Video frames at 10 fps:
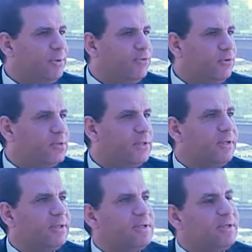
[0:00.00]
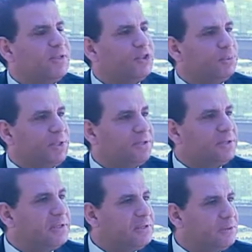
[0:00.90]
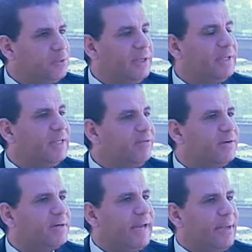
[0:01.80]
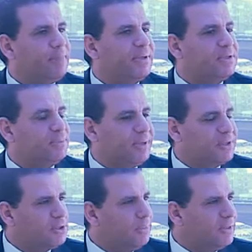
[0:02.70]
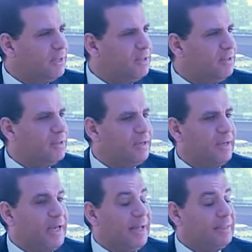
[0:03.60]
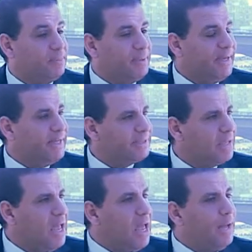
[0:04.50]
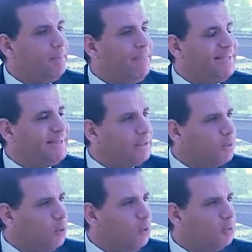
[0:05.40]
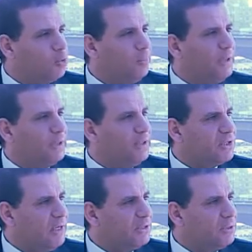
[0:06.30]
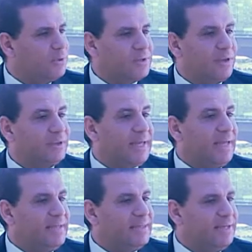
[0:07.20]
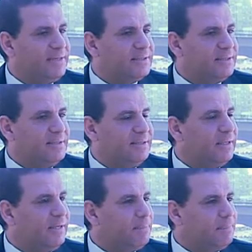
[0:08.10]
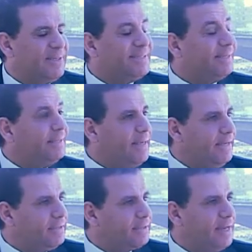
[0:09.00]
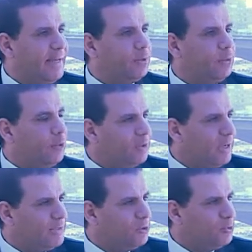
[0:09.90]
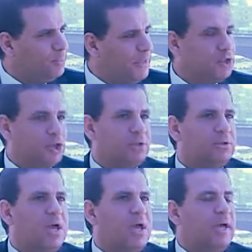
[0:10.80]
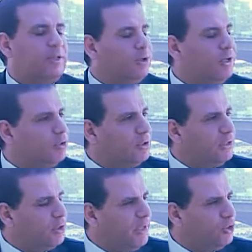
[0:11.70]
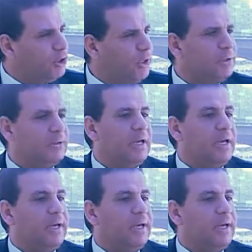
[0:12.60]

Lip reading: before, the Egyptian citizen will never can participate in and play his basic role to build his country without his basic needs like water, as you mentioned, good education,